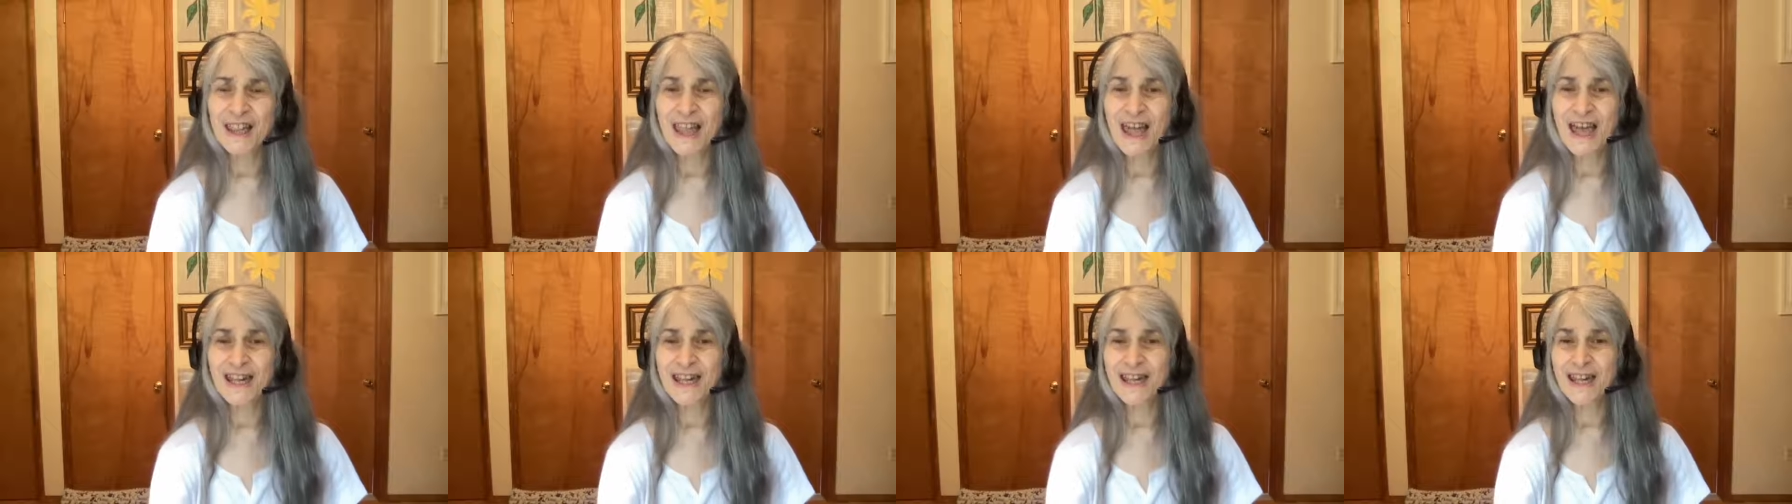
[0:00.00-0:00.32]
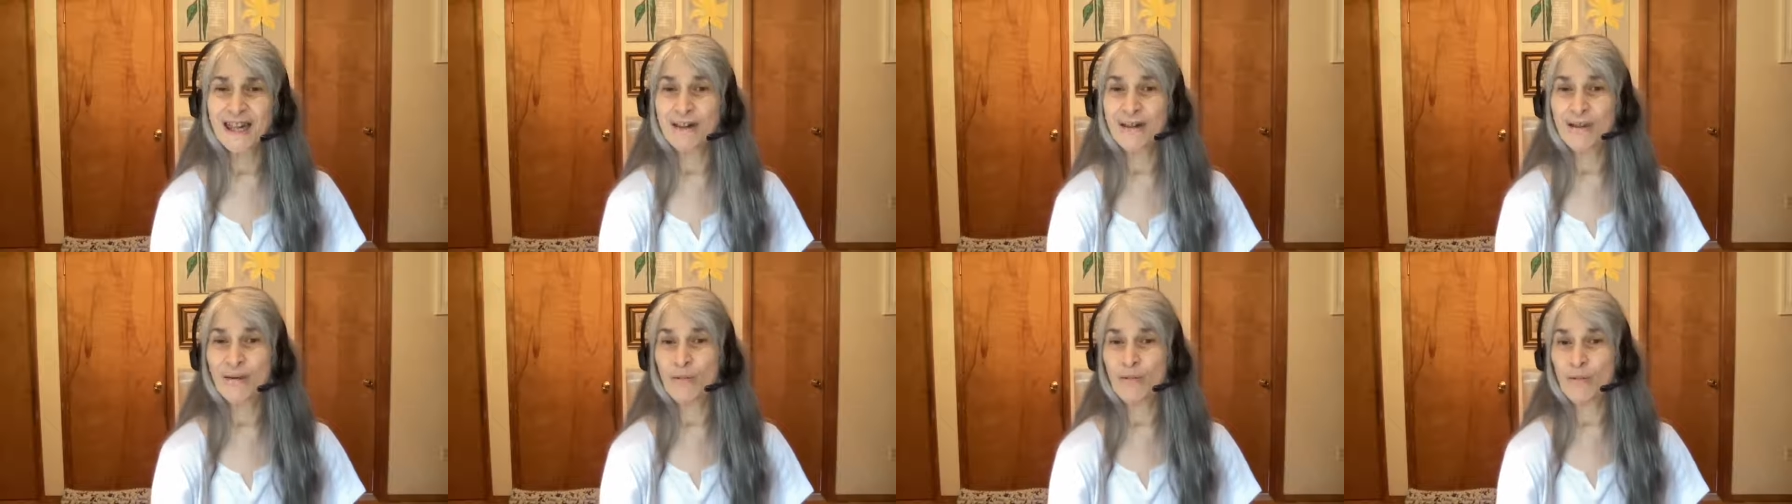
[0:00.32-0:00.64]
like
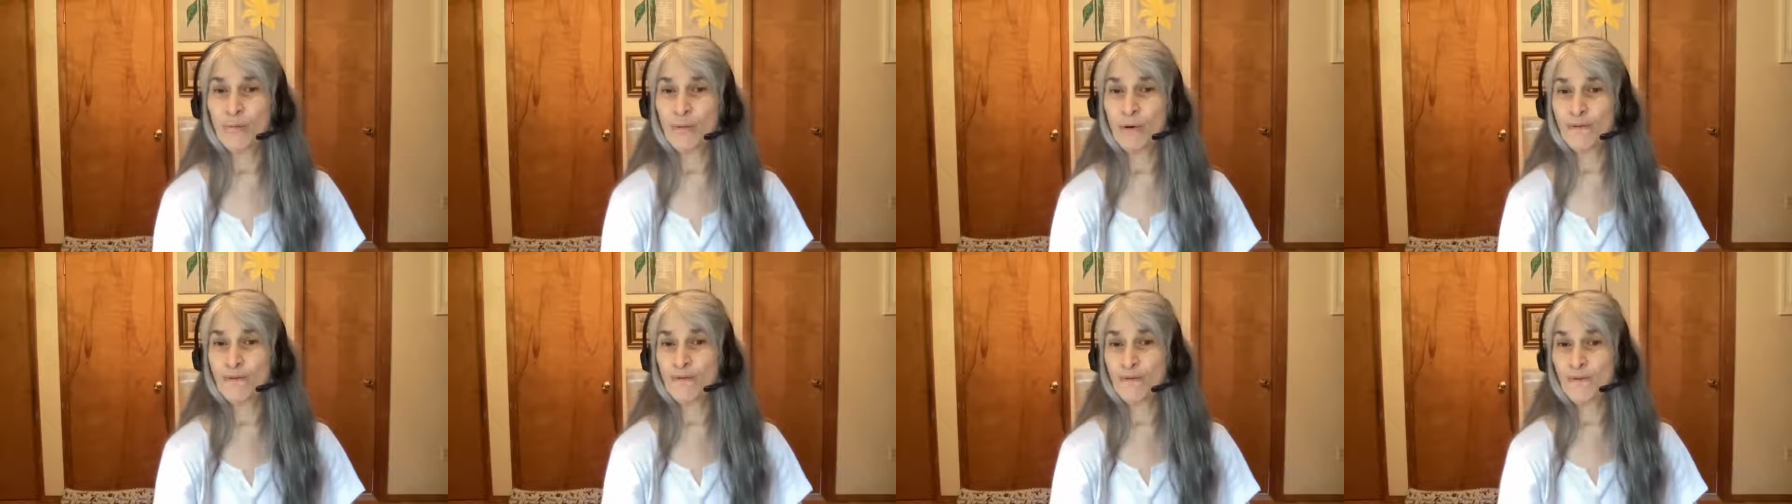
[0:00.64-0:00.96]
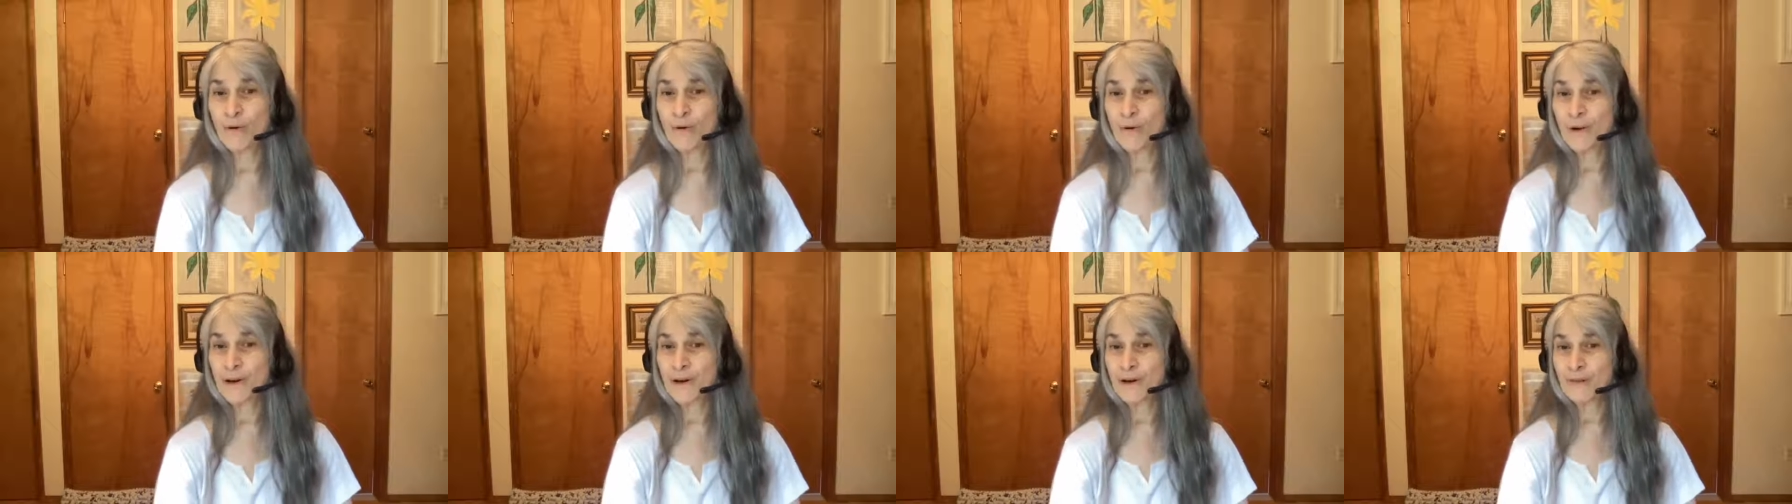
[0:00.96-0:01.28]
it
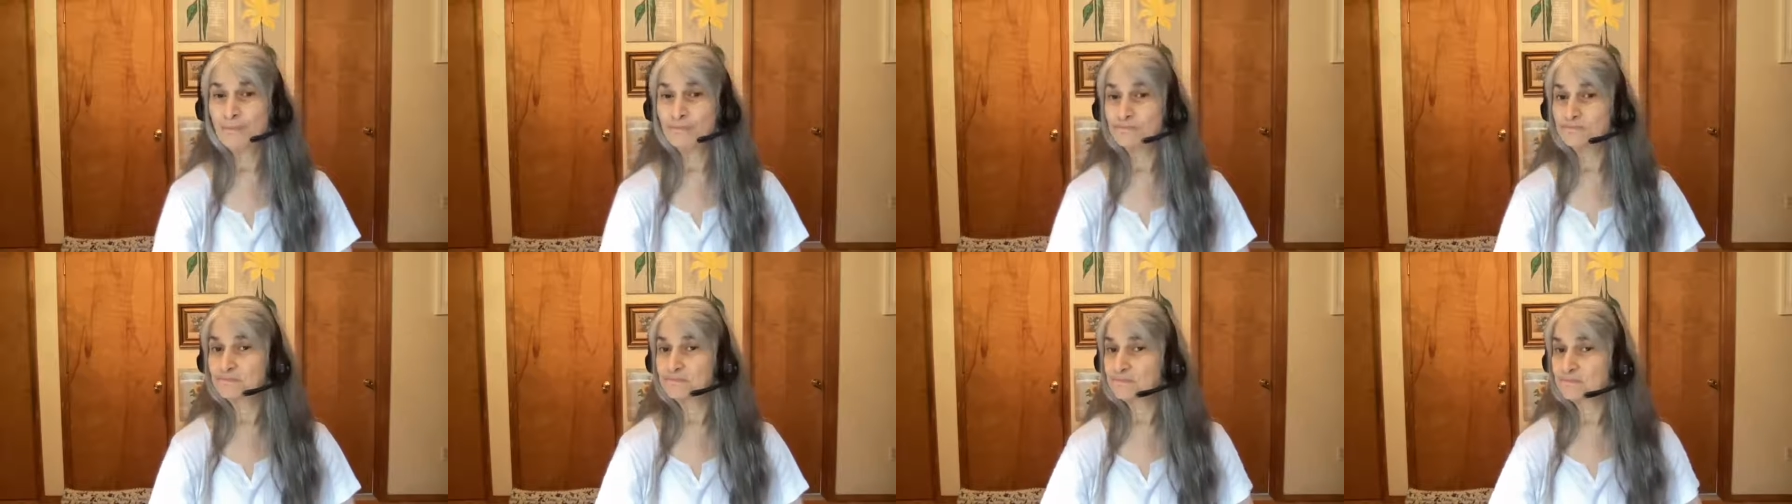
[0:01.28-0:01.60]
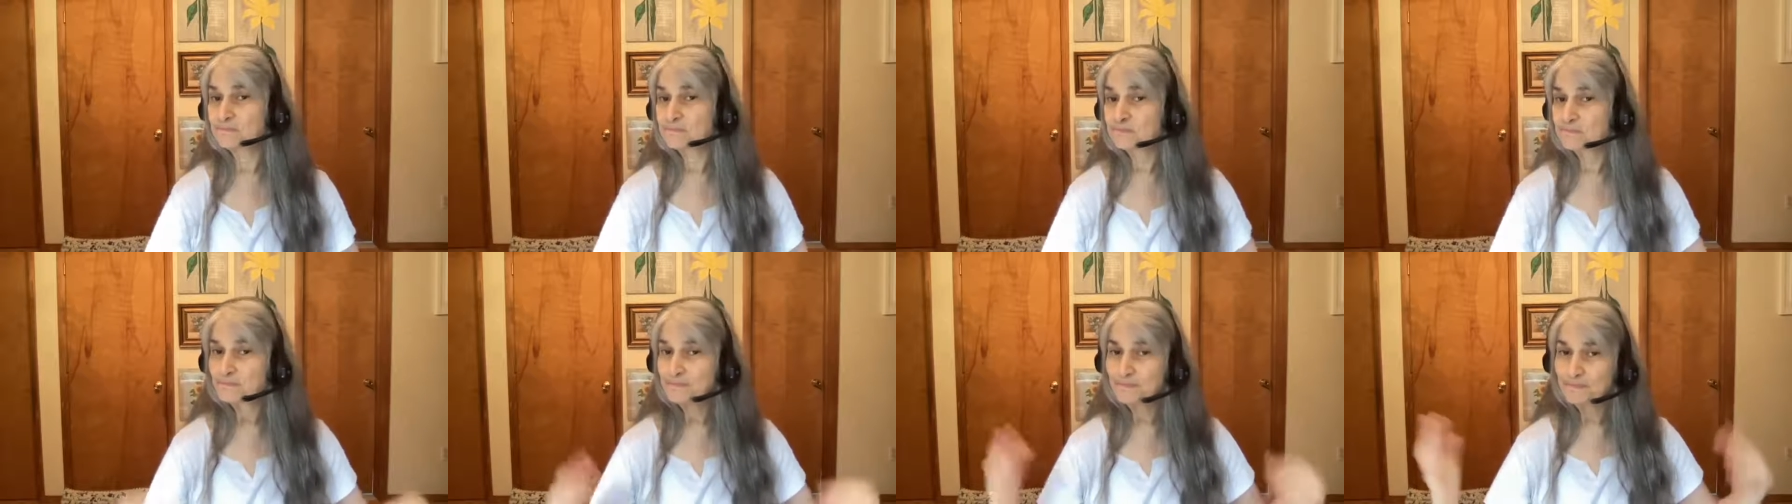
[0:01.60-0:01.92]
before.
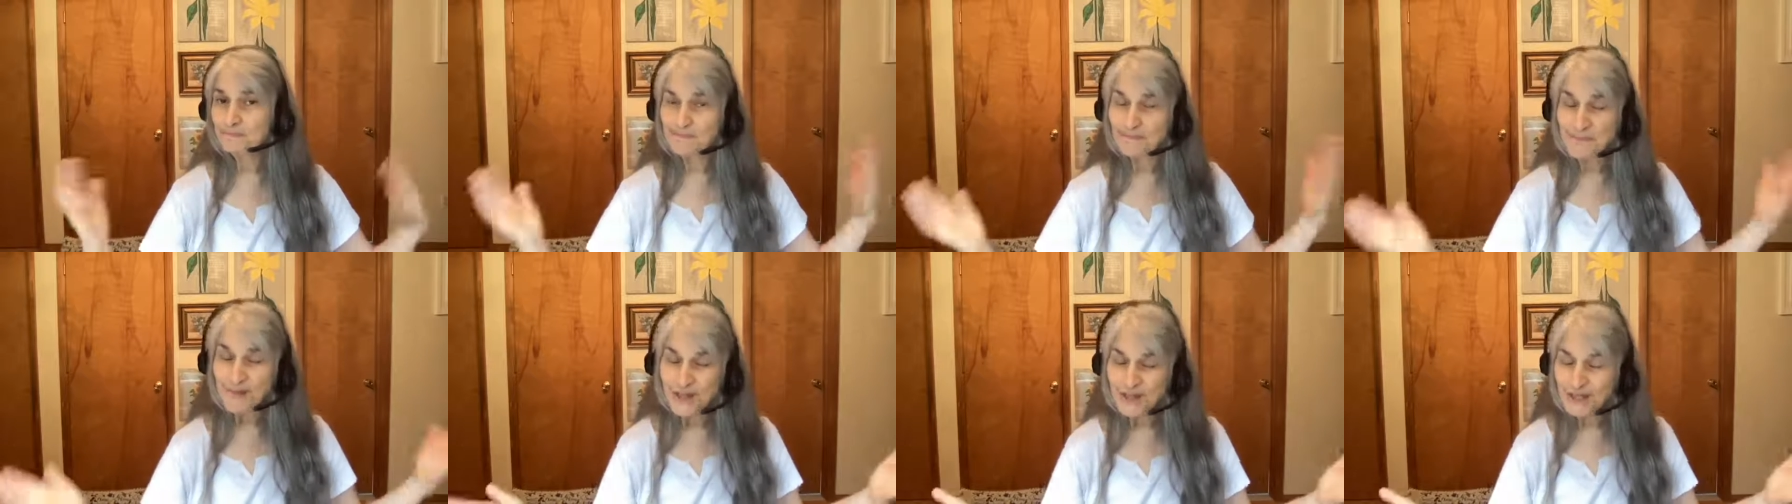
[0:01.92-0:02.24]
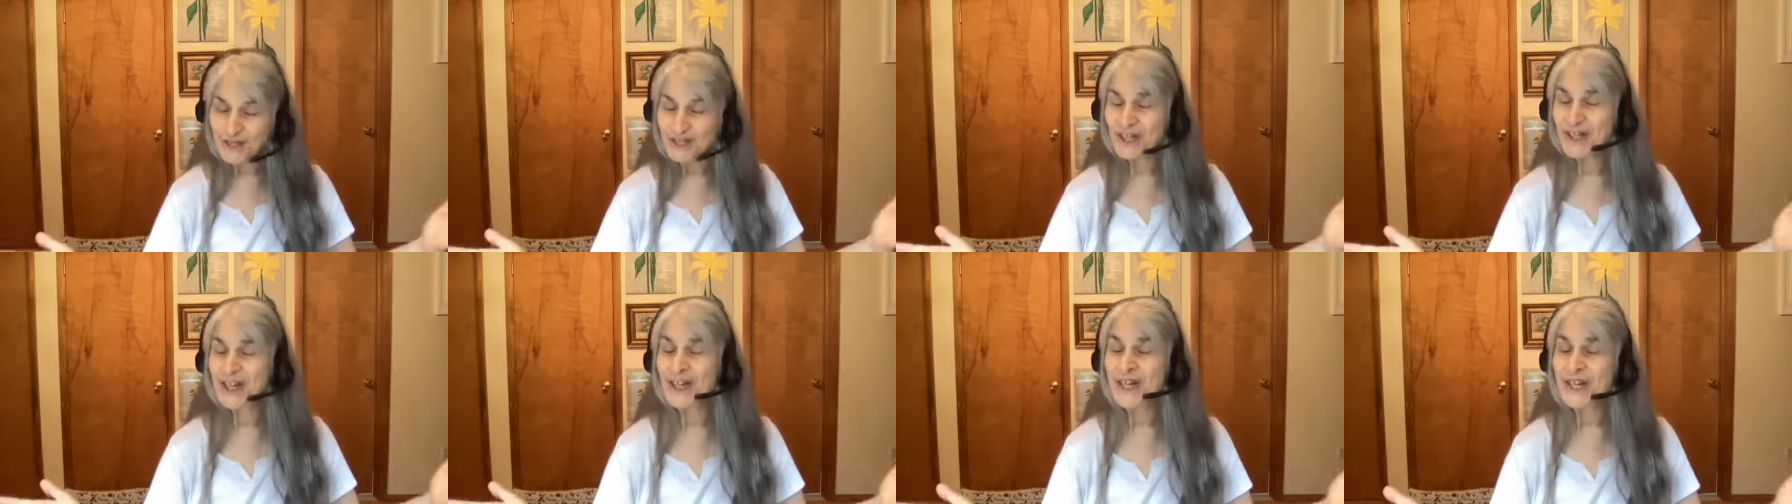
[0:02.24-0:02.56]

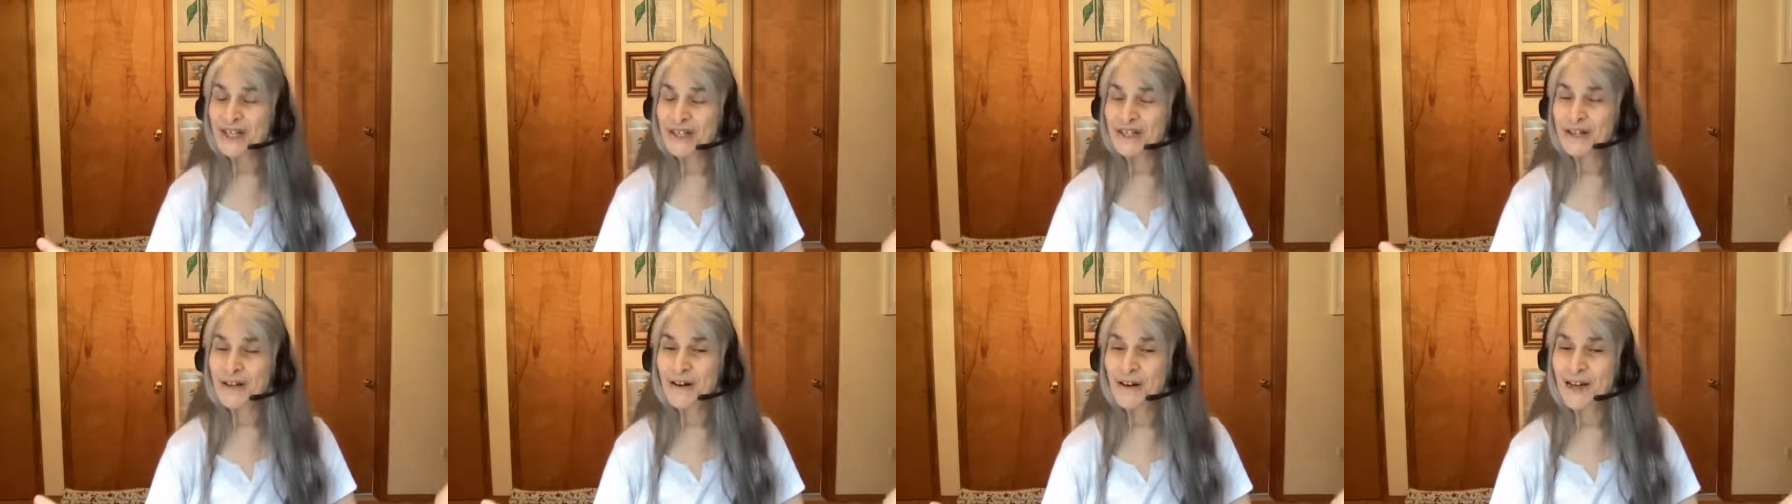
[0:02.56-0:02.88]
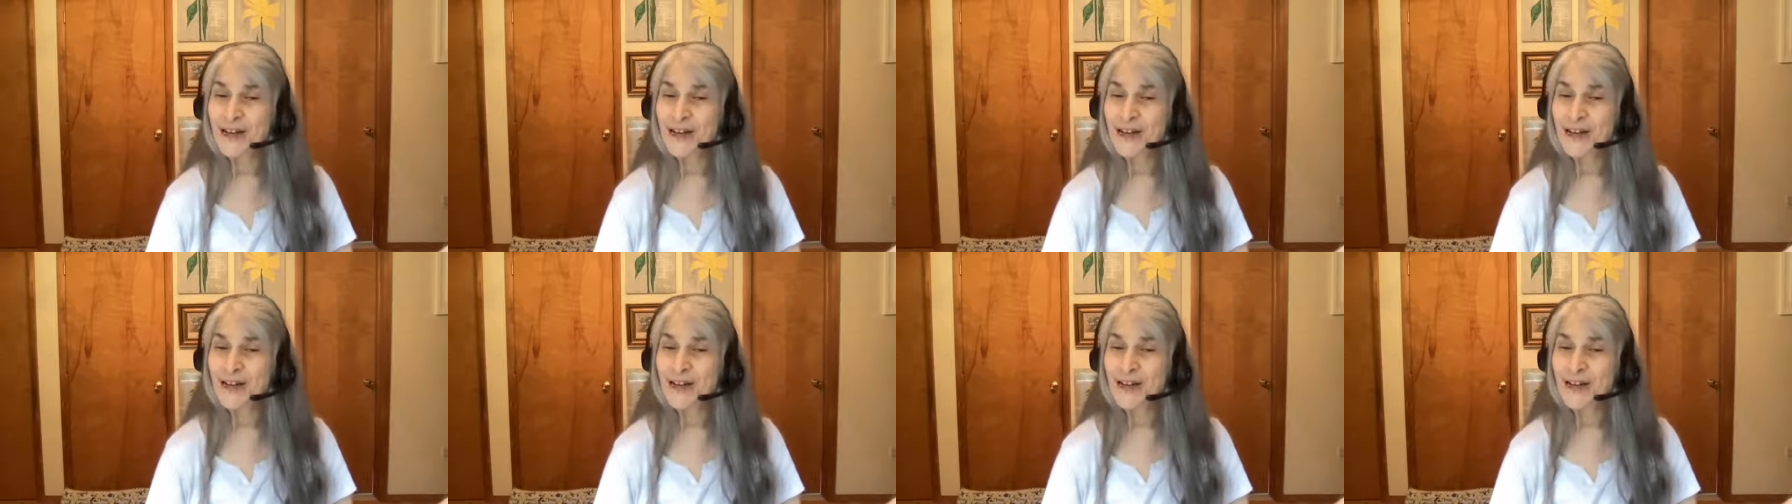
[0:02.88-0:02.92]
She didn't know